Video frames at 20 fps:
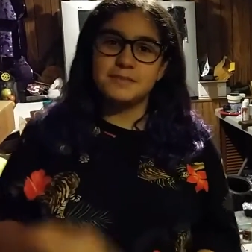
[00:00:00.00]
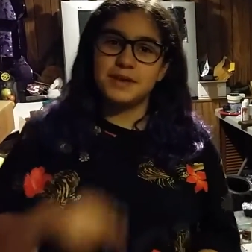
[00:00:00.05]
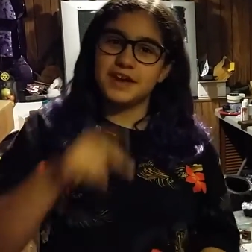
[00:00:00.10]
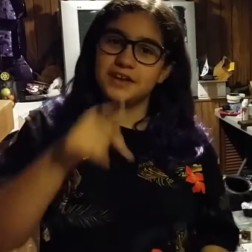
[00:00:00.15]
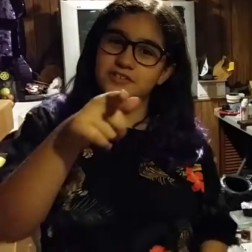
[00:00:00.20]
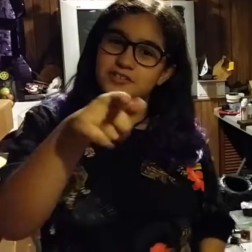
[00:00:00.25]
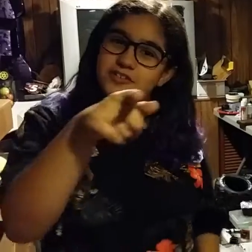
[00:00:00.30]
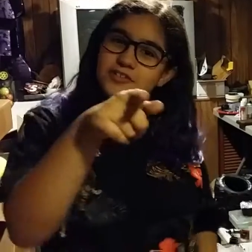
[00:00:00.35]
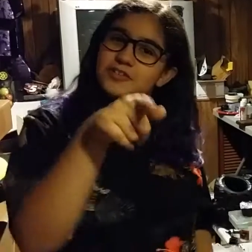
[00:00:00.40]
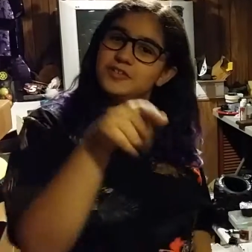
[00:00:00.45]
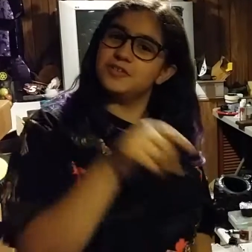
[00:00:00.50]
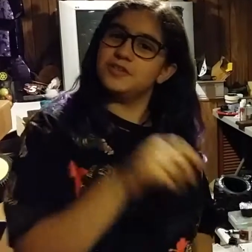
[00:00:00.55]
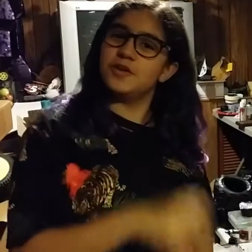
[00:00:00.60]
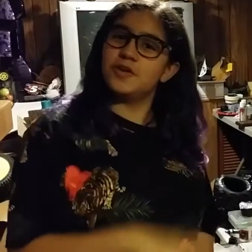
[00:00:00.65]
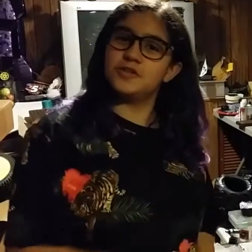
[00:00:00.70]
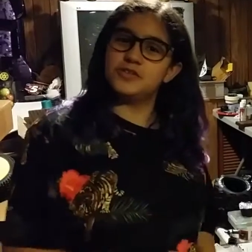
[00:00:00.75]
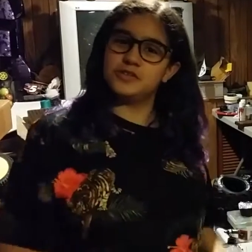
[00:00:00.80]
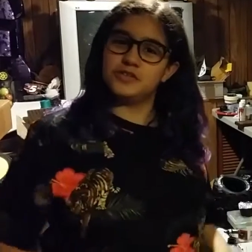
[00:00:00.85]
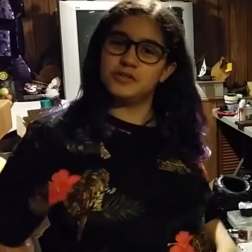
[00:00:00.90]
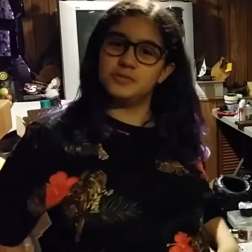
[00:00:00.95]
Make sure you
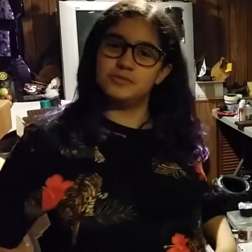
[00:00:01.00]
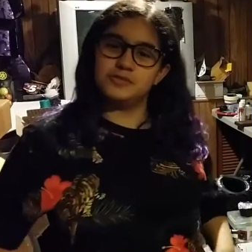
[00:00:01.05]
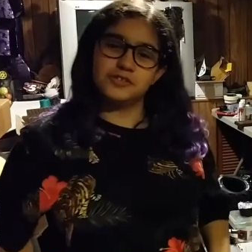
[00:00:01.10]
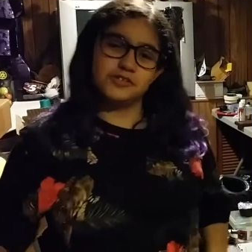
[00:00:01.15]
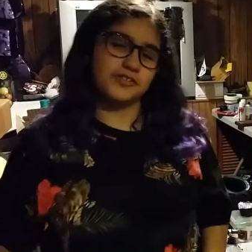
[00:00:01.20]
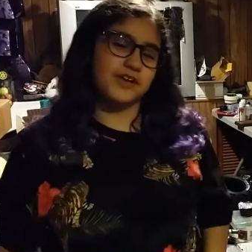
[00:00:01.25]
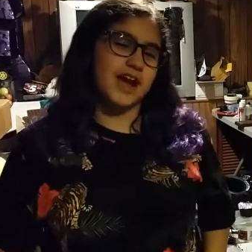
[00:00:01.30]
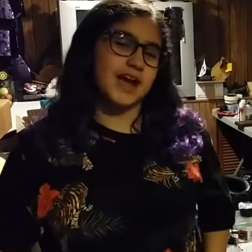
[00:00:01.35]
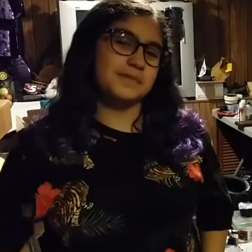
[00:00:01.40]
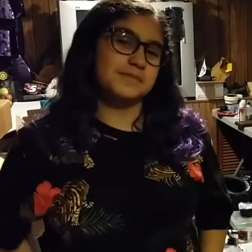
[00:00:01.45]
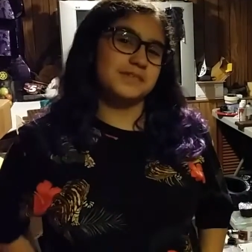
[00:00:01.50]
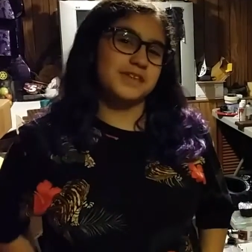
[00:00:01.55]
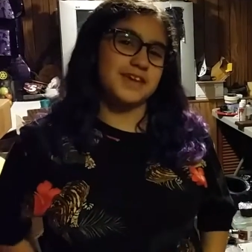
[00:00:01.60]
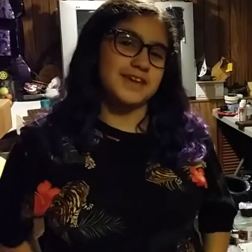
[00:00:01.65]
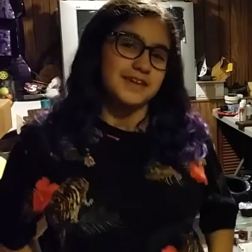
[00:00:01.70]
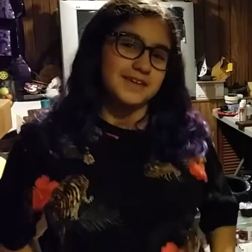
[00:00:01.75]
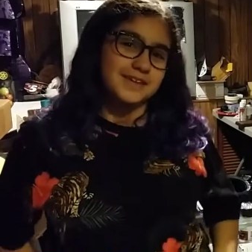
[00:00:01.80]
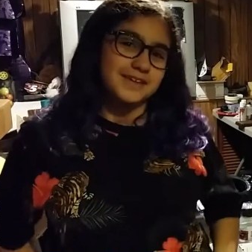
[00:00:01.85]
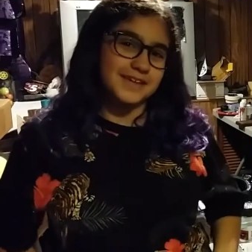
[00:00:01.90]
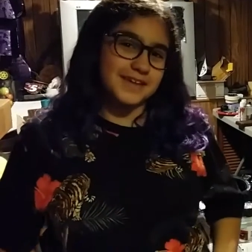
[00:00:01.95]
go subscribe to
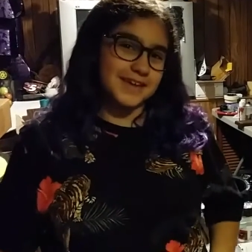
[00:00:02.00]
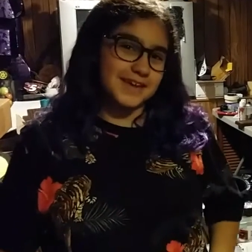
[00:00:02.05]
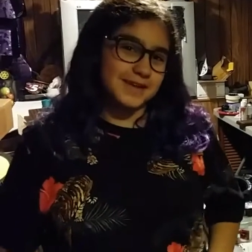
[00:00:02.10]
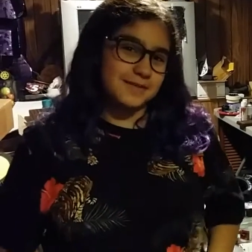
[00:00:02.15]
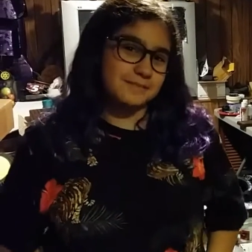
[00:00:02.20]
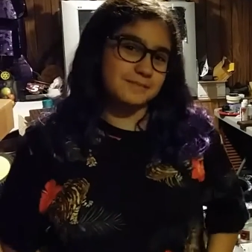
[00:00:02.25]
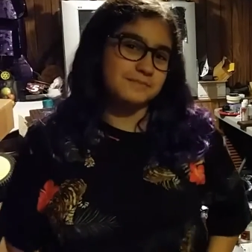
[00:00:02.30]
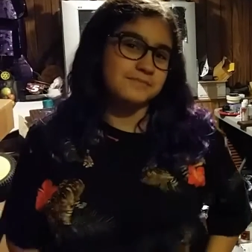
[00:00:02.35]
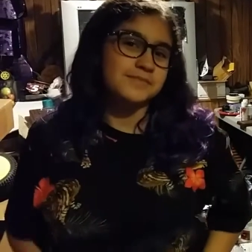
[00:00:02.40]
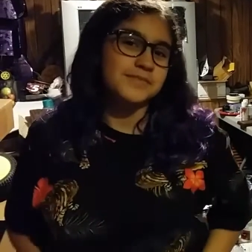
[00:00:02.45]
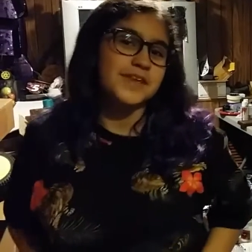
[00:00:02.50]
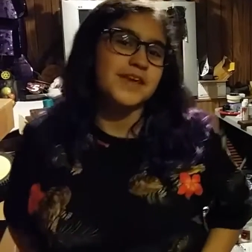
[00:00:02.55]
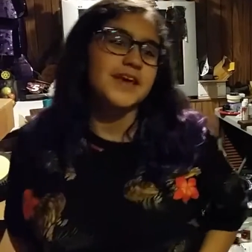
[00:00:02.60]
him.